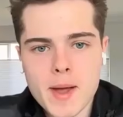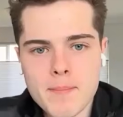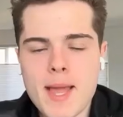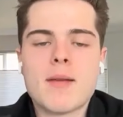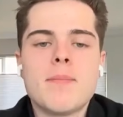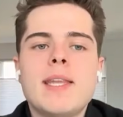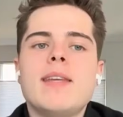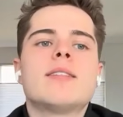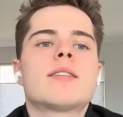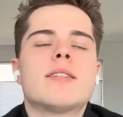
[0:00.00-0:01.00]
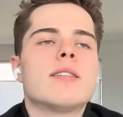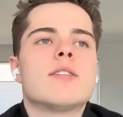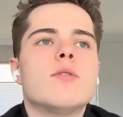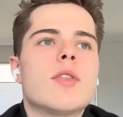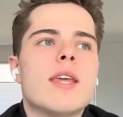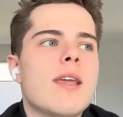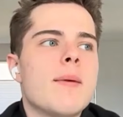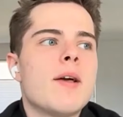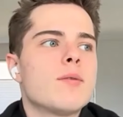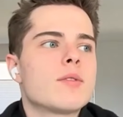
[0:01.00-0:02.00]
Mac minis because this new thing came
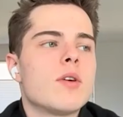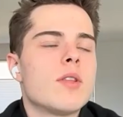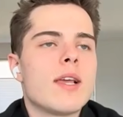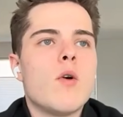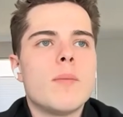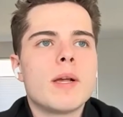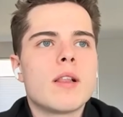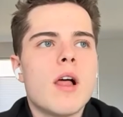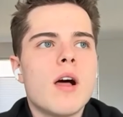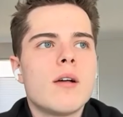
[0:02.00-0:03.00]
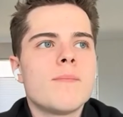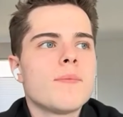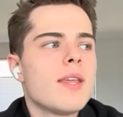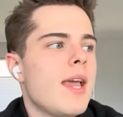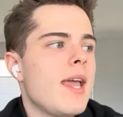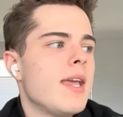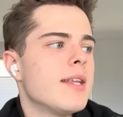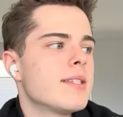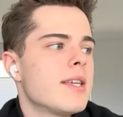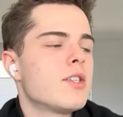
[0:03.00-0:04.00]
out. It was called like OpenClaw.
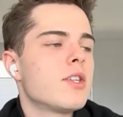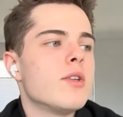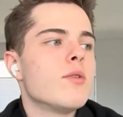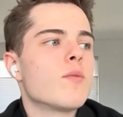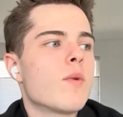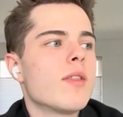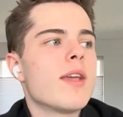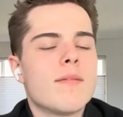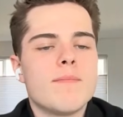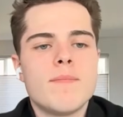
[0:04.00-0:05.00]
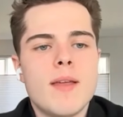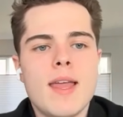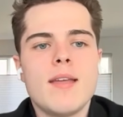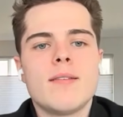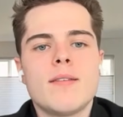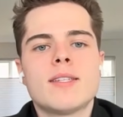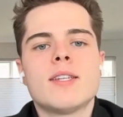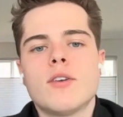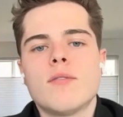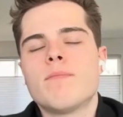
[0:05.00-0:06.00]
And essentially you could run like
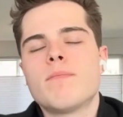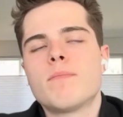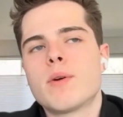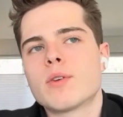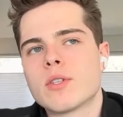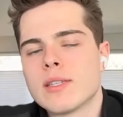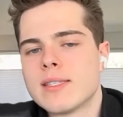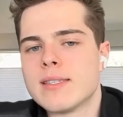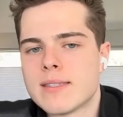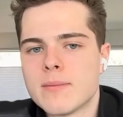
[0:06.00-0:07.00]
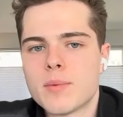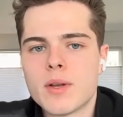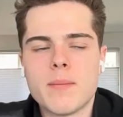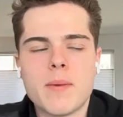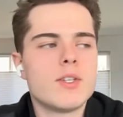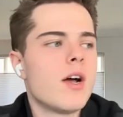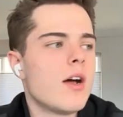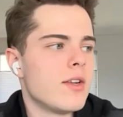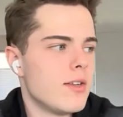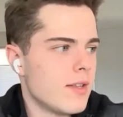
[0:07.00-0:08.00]
essentially a personal assistant pretty much
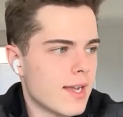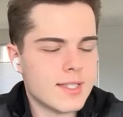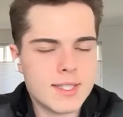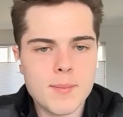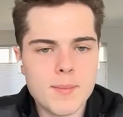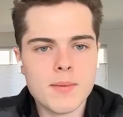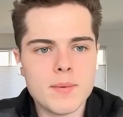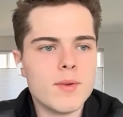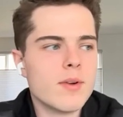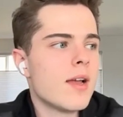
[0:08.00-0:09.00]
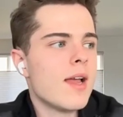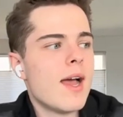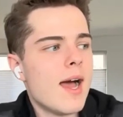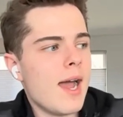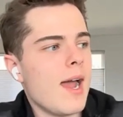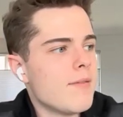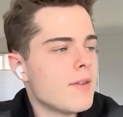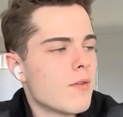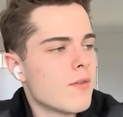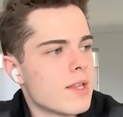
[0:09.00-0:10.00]
on like a separate computer. I have it
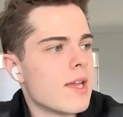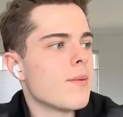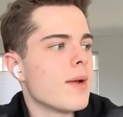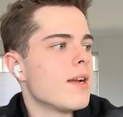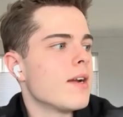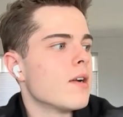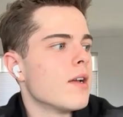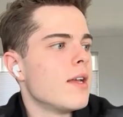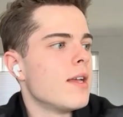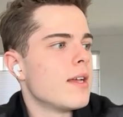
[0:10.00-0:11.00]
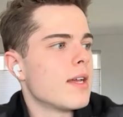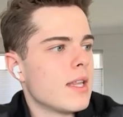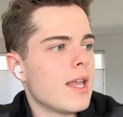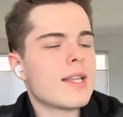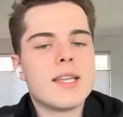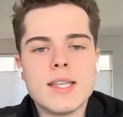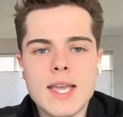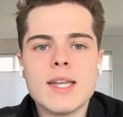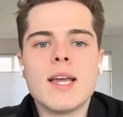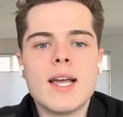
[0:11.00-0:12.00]
over there, right there, collecting
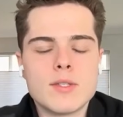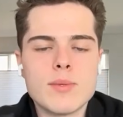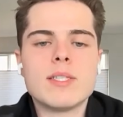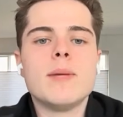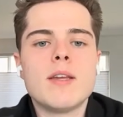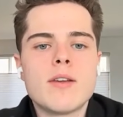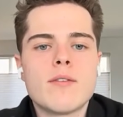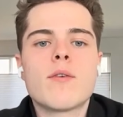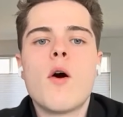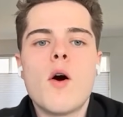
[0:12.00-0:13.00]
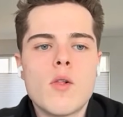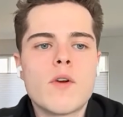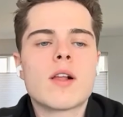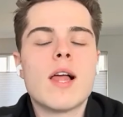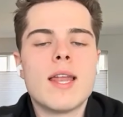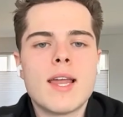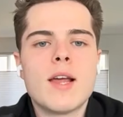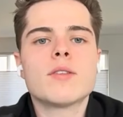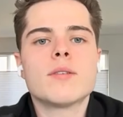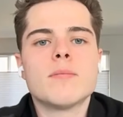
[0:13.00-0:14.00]
data as we speak for all of our client
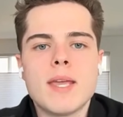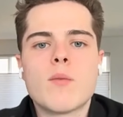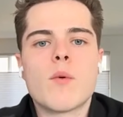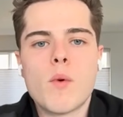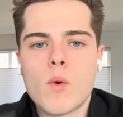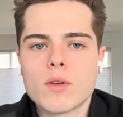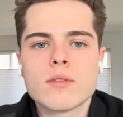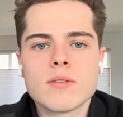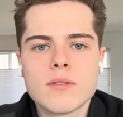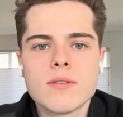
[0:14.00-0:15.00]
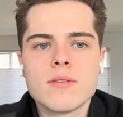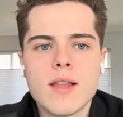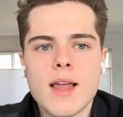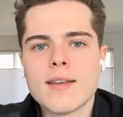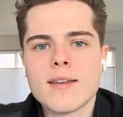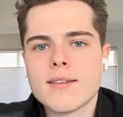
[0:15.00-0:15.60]
accounts and making reports. Like